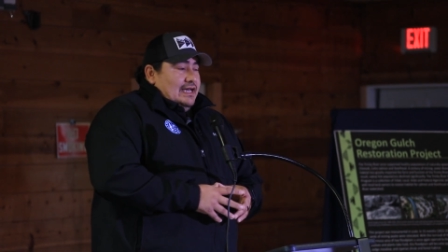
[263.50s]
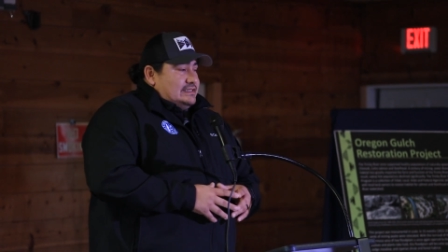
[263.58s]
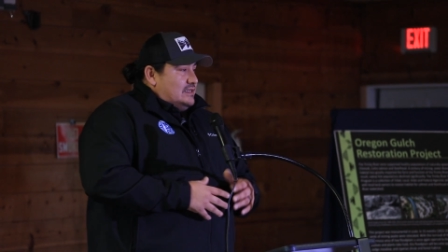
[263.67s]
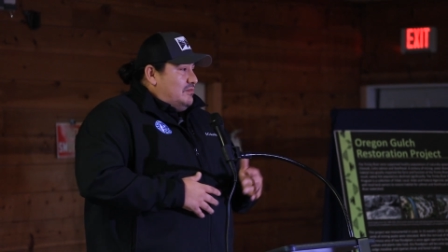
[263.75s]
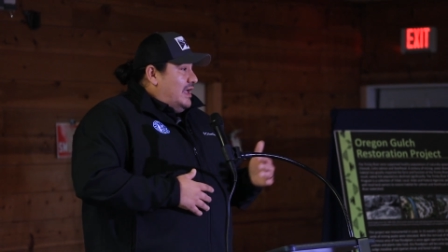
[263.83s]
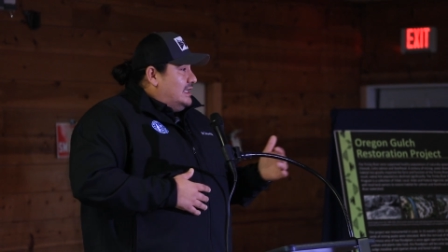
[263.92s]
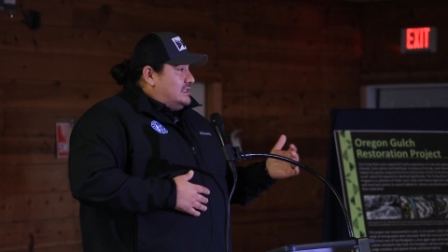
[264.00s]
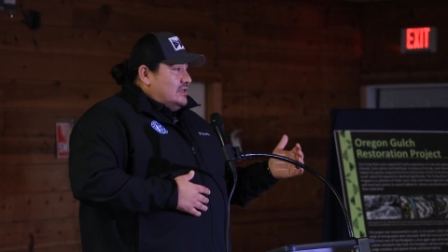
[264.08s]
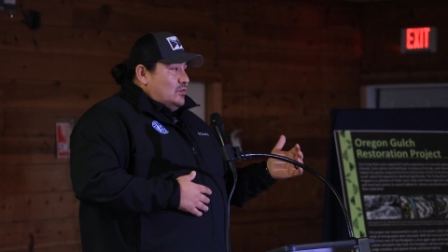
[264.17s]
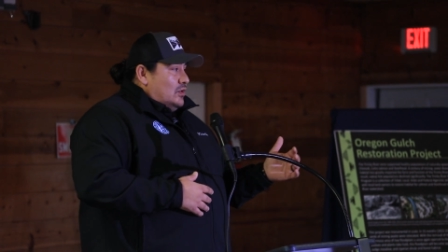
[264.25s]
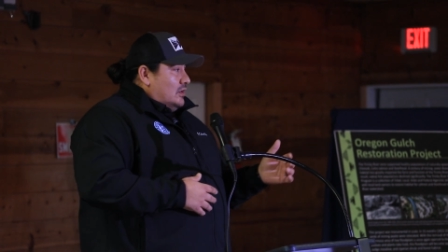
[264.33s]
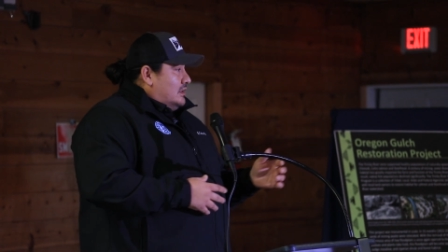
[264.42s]
It's
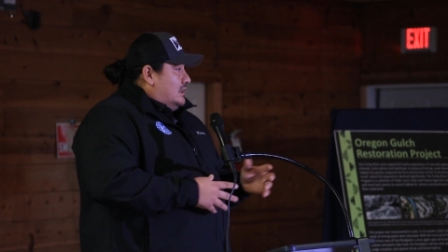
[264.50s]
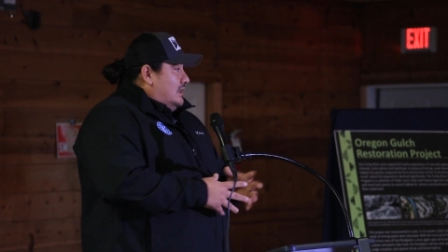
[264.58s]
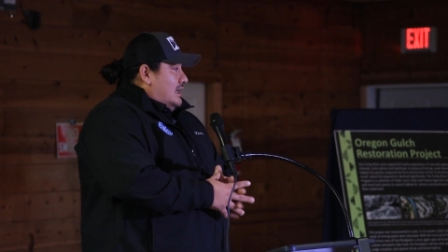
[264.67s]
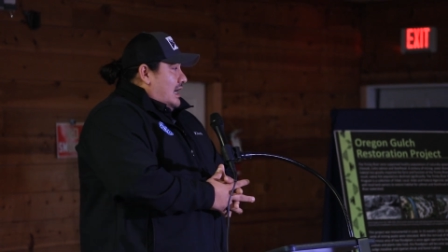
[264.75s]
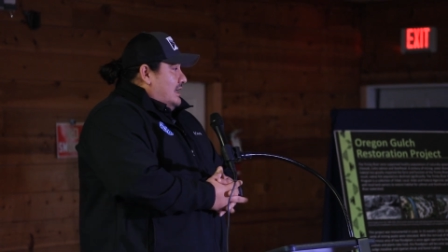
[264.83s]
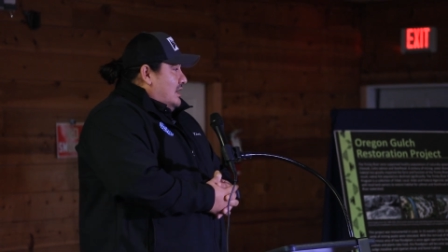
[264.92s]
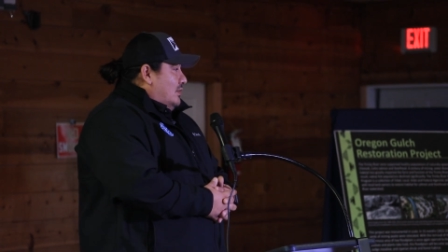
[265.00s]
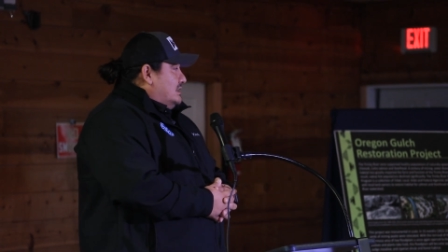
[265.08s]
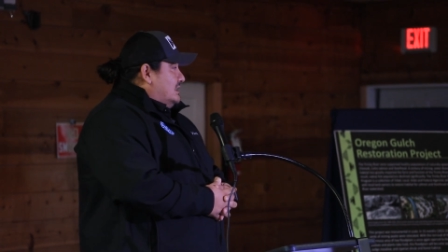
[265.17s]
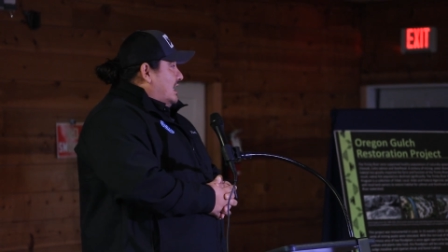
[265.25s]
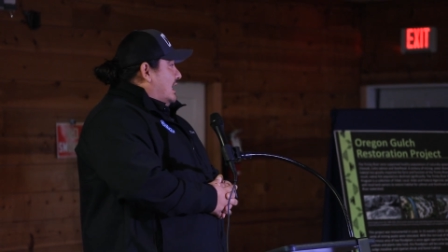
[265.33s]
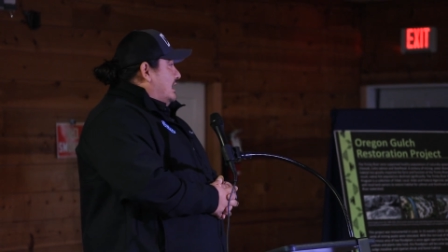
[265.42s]
amazing work. I know
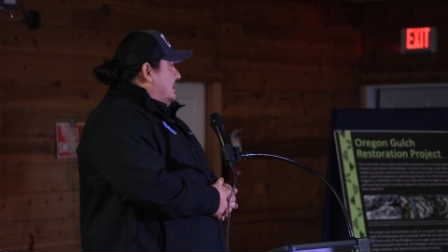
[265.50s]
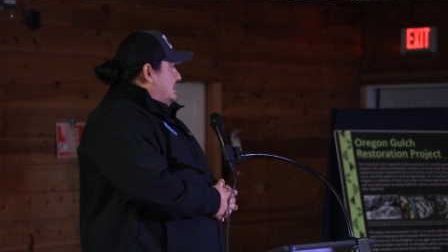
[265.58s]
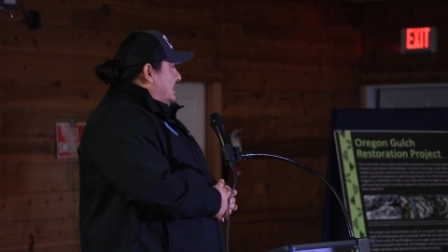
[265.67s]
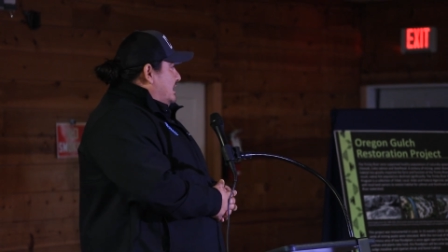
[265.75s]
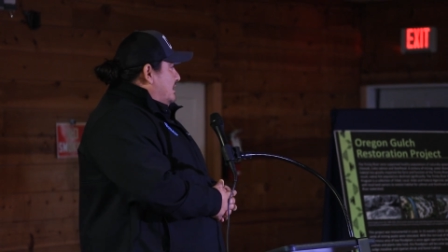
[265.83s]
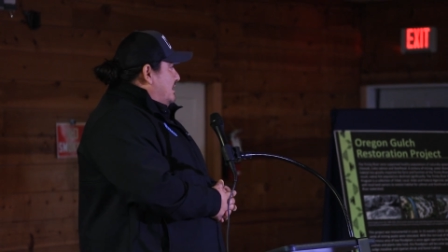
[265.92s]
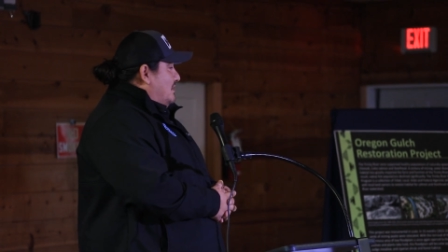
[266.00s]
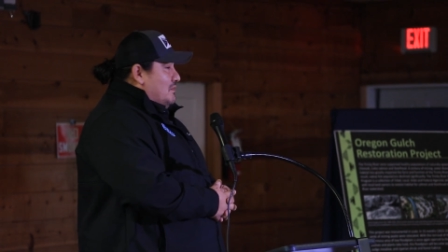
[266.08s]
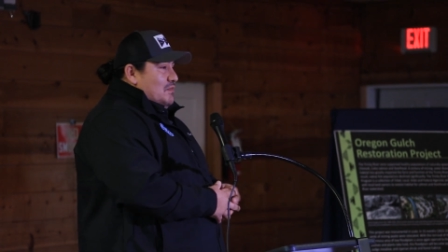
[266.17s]
it's not easy.